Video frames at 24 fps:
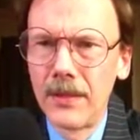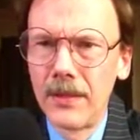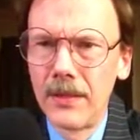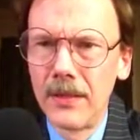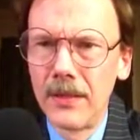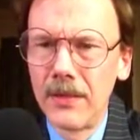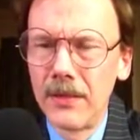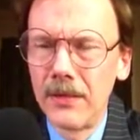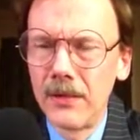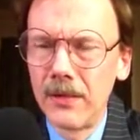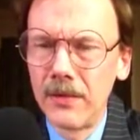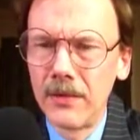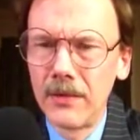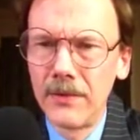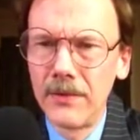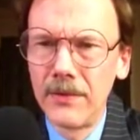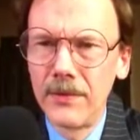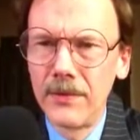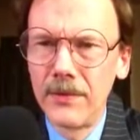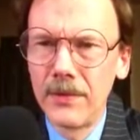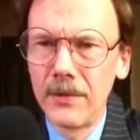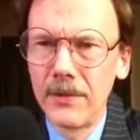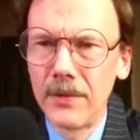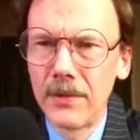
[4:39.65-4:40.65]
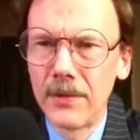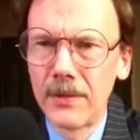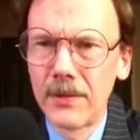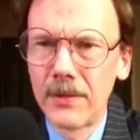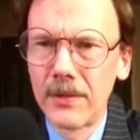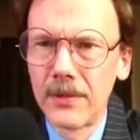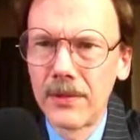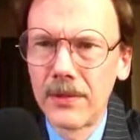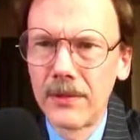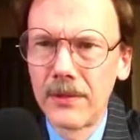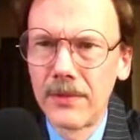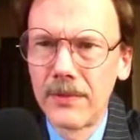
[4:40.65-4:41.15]
in all of New
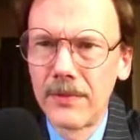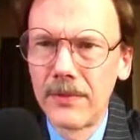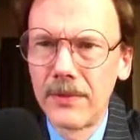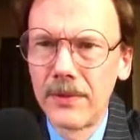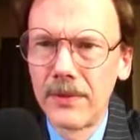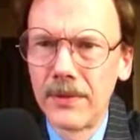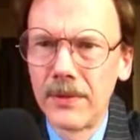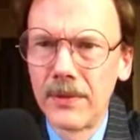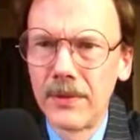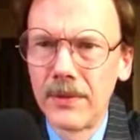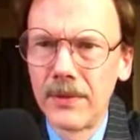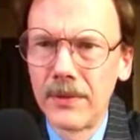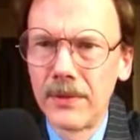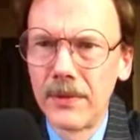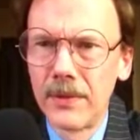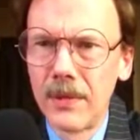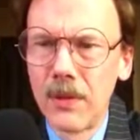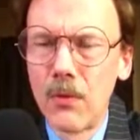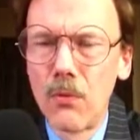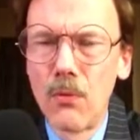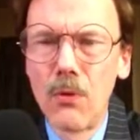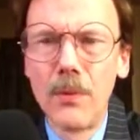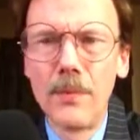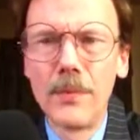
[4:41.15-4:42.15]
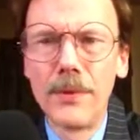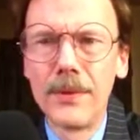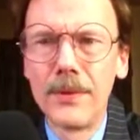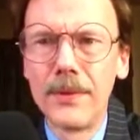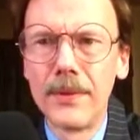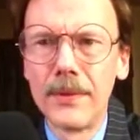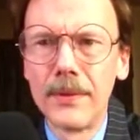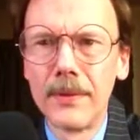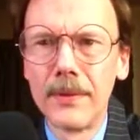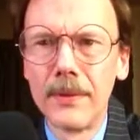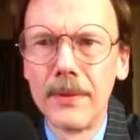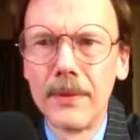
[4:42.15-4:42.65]
York for a
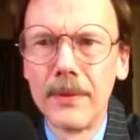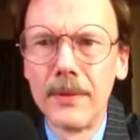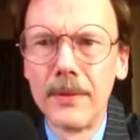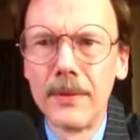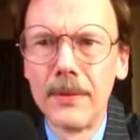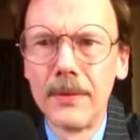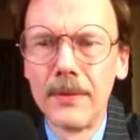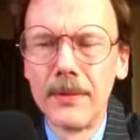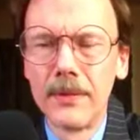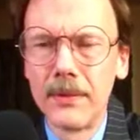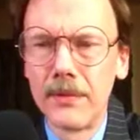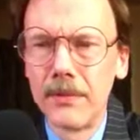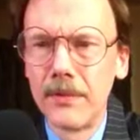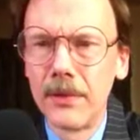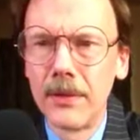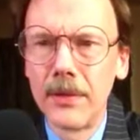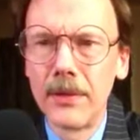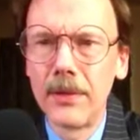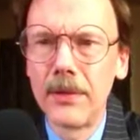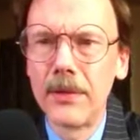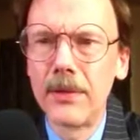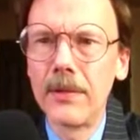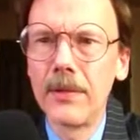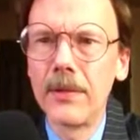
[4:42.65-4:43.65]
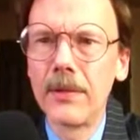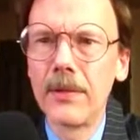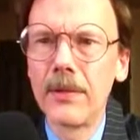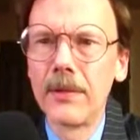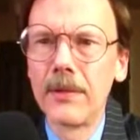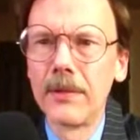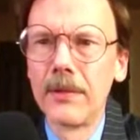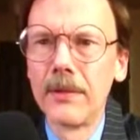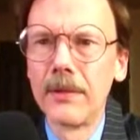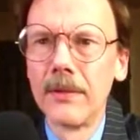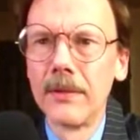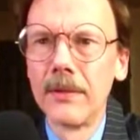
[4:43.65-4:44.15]
woman to murder her